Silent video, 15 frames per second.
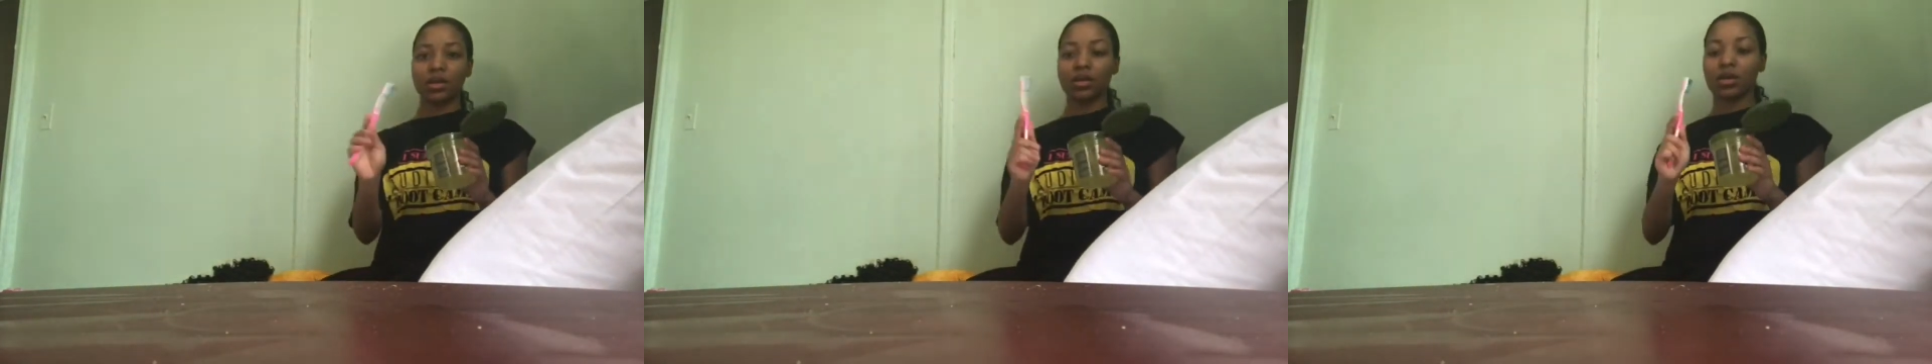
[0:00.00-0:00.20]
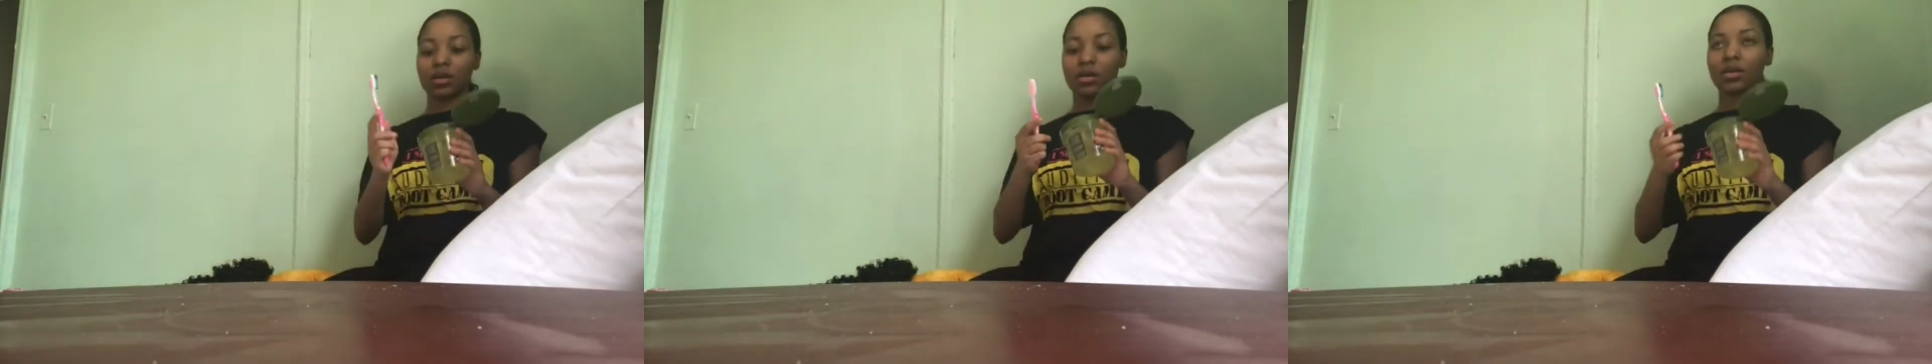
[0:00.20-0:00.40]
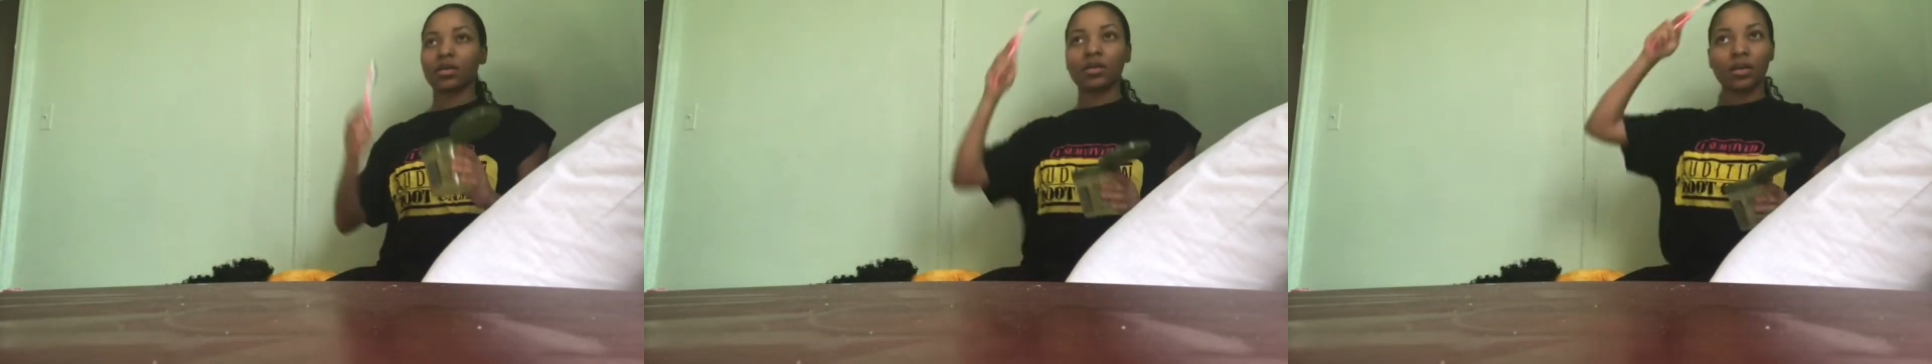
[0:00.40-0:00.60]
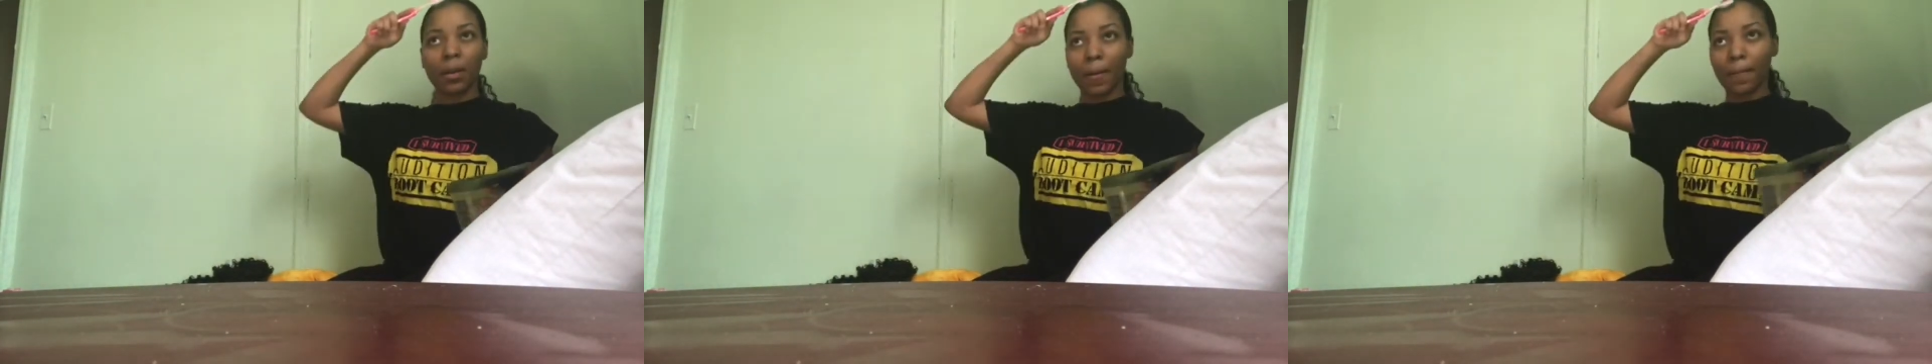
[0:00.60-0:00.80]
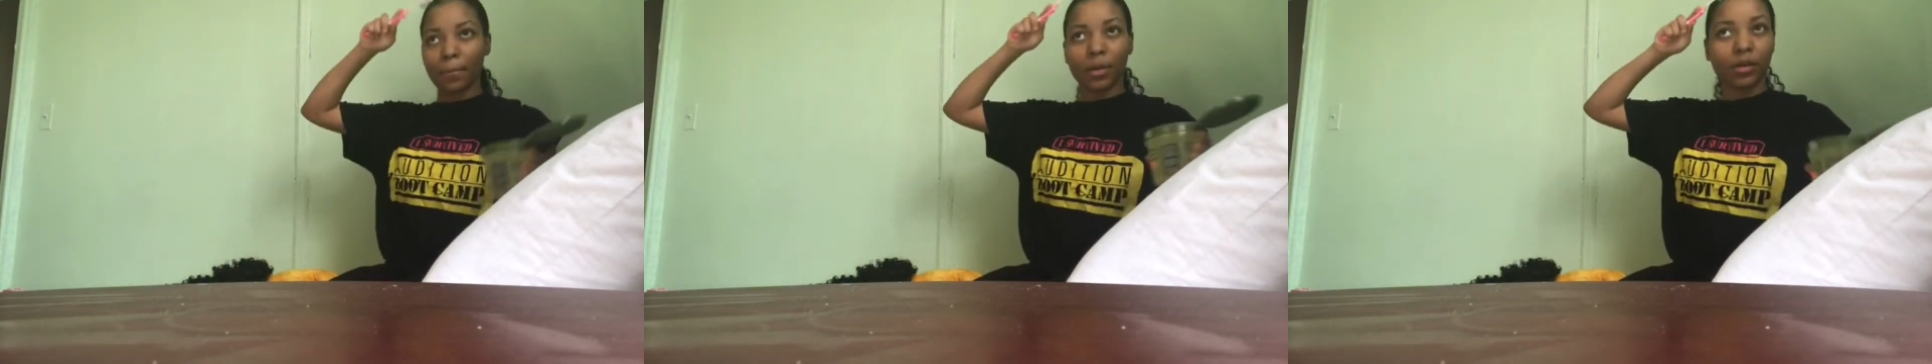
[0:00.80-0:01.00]
Now the
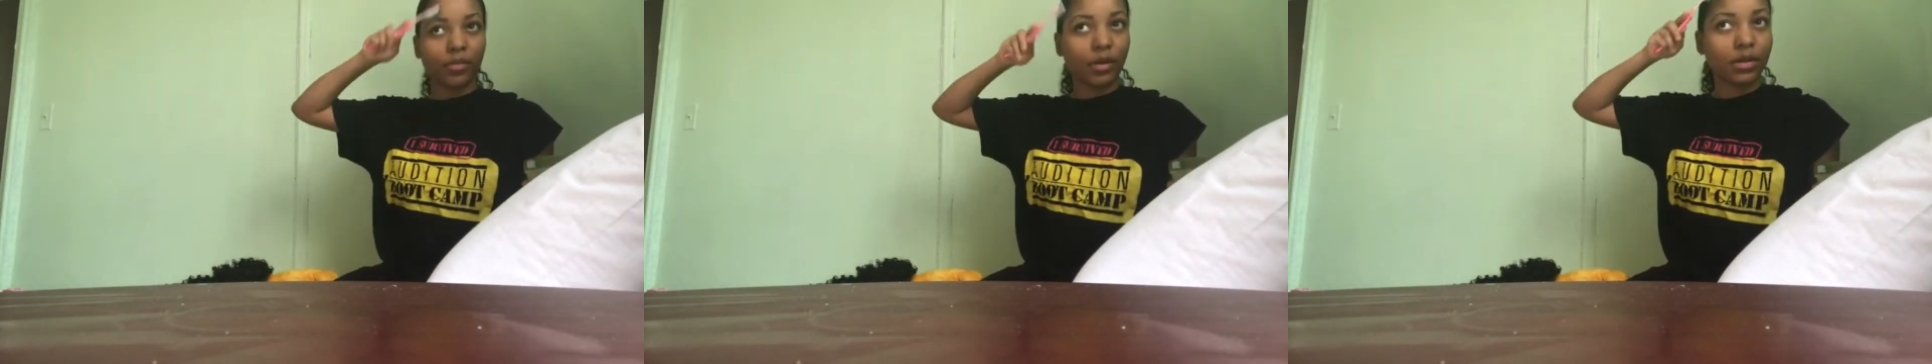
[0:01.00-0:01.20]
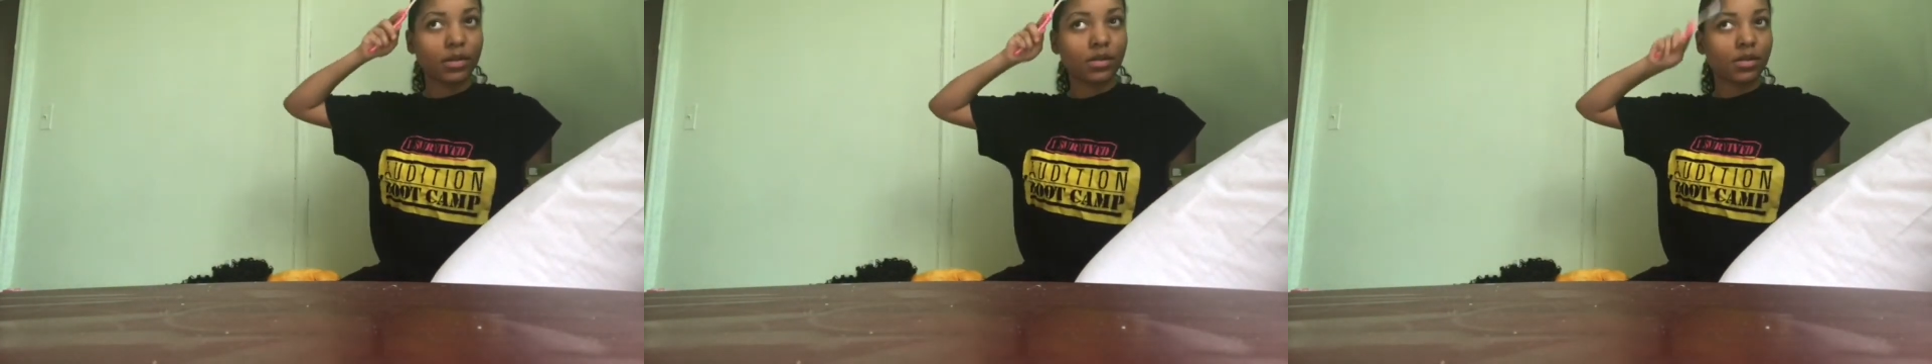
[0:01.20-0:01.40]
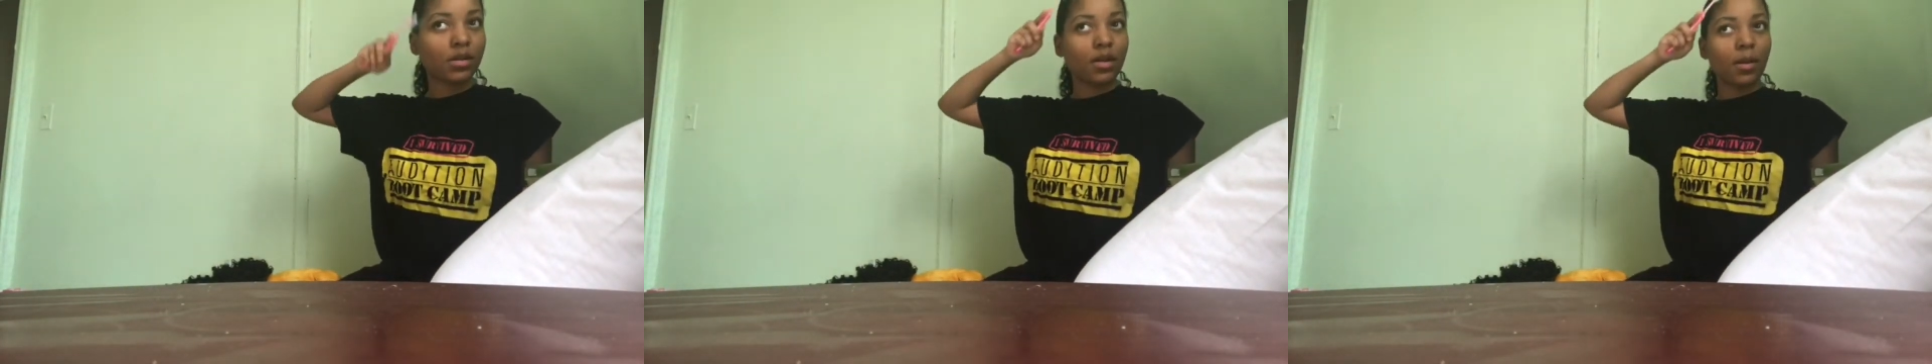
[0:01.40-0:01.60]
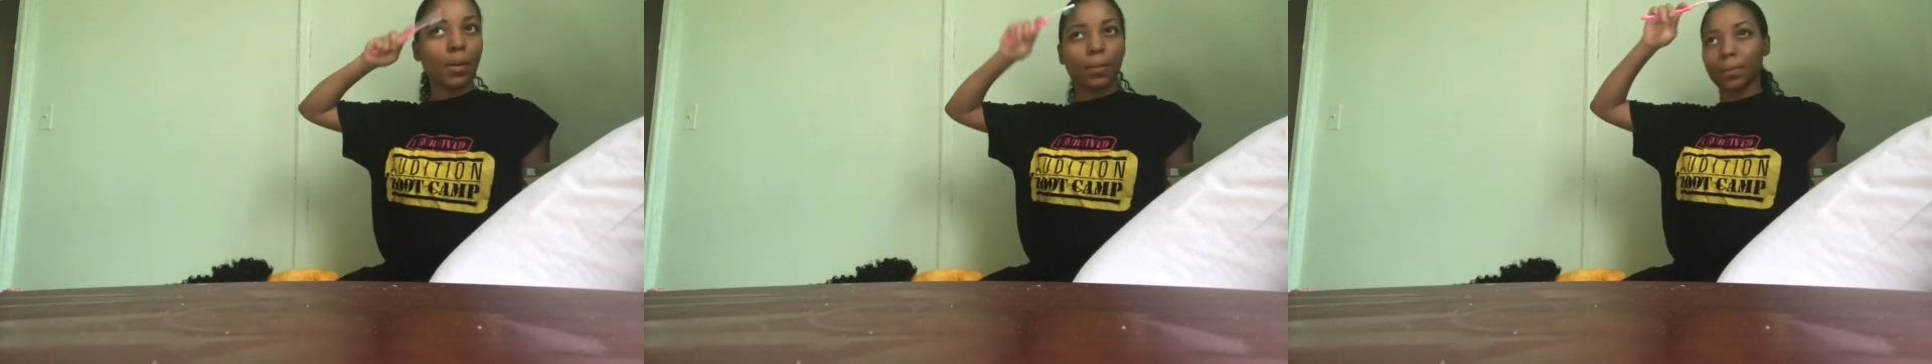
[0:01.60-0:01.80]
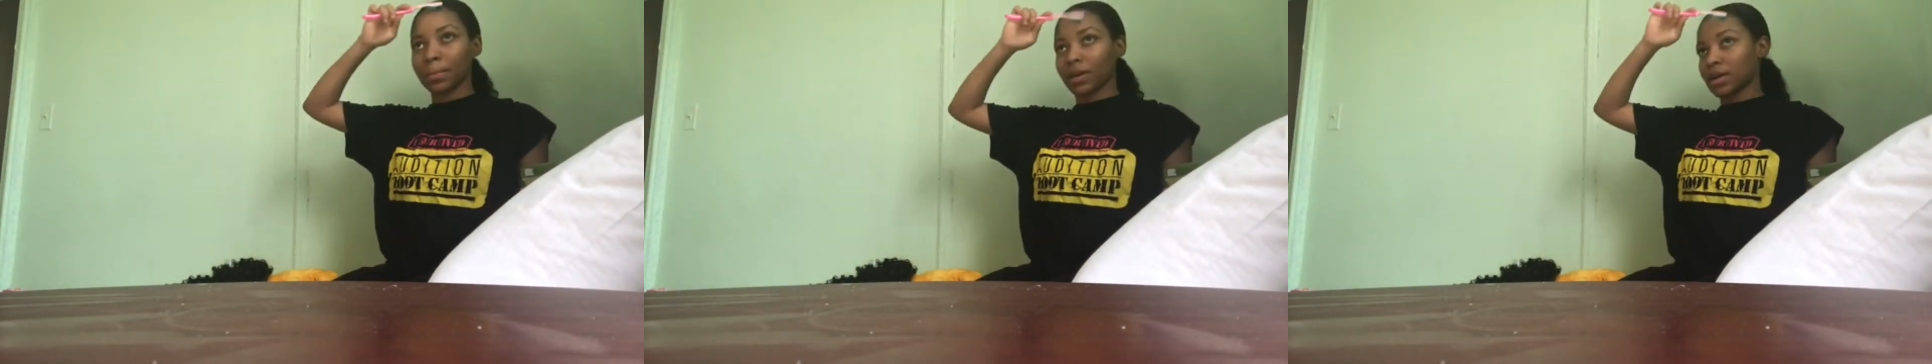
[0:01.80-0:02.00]
fun part, I'm gonna do
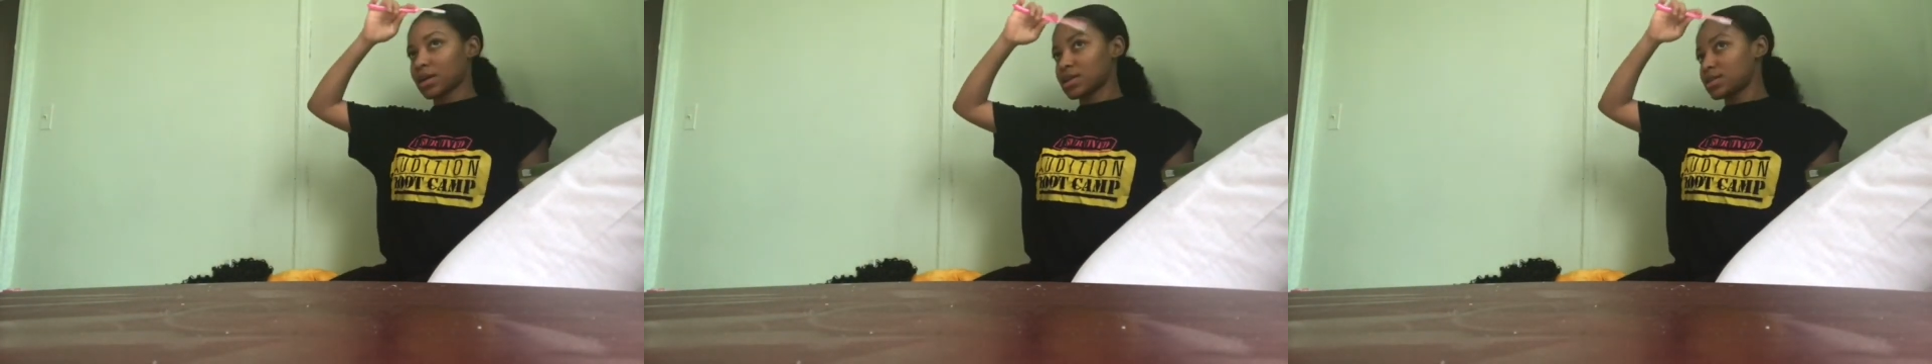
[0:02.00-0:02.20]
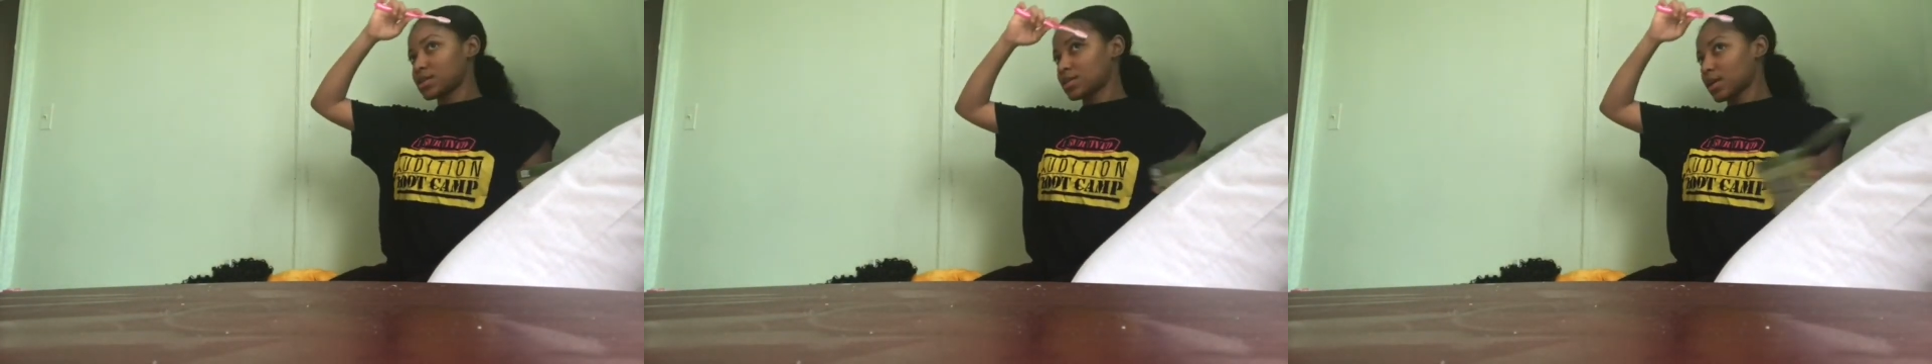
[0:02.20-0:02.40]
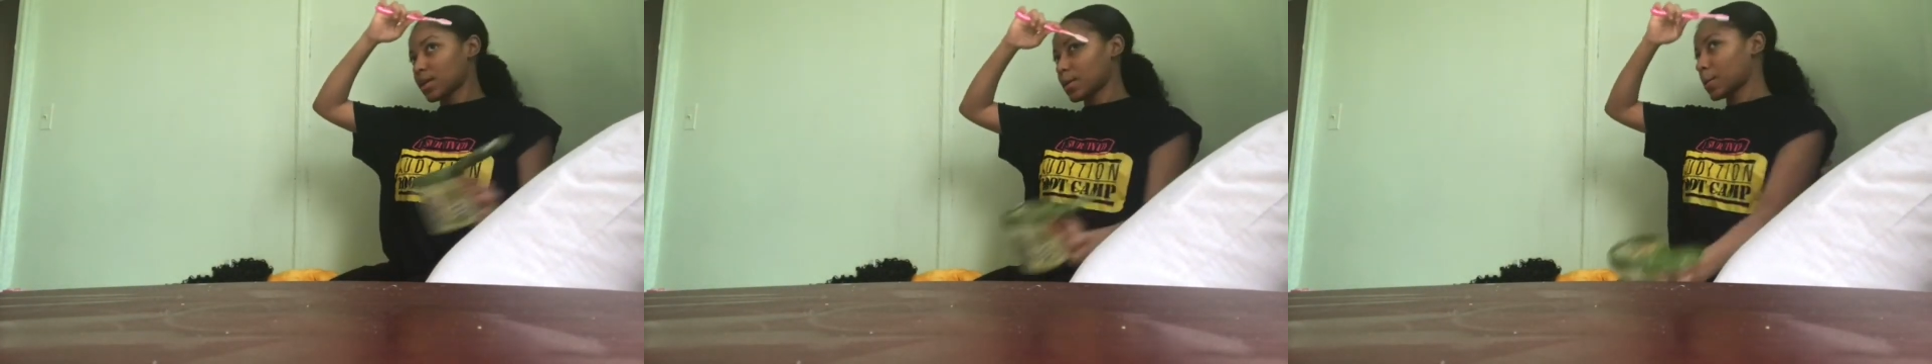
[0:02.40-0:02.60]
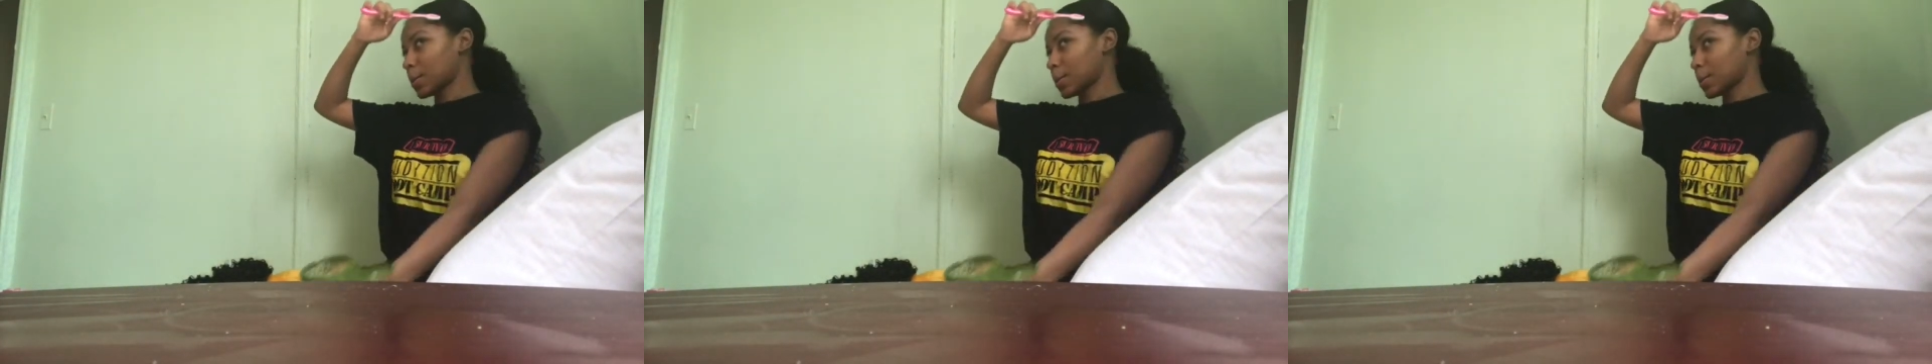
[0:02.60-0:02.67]
my edges.